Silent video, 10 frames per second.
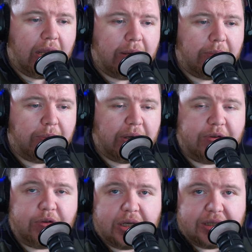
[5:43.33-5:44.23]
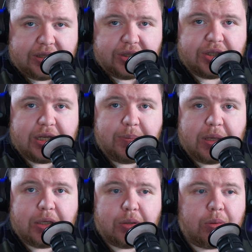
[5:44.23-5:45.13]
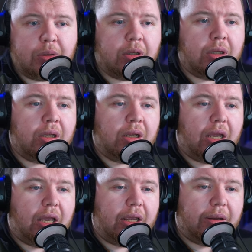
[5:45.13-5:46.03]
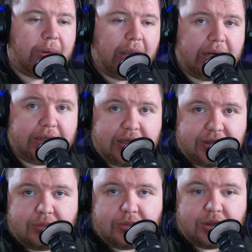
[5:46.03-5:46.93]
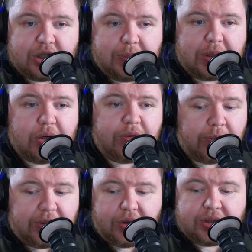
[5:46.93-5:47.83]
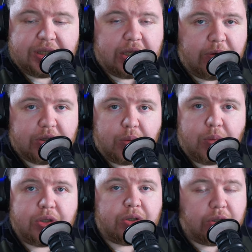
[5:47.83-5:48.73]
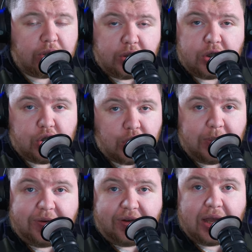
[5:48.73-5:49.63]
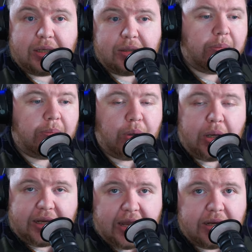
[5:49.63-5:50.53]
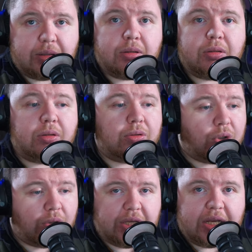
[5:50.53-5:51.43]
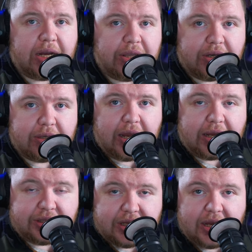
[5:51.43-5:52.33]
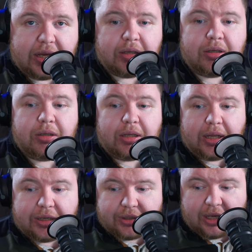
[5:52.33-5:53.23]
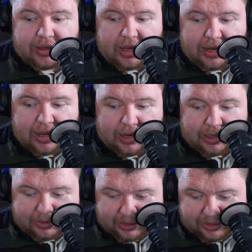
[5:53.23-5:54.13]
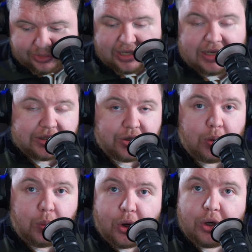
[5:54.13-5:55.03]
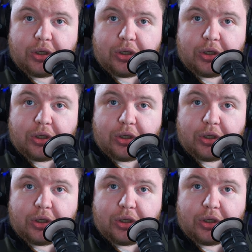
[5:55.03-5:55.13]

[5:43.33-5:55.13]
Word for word: but if you've got a decent CPU and a decent GPU from 30 series onwards, you should be fine. But again, don't take anything that I say as like a thing it's going to work.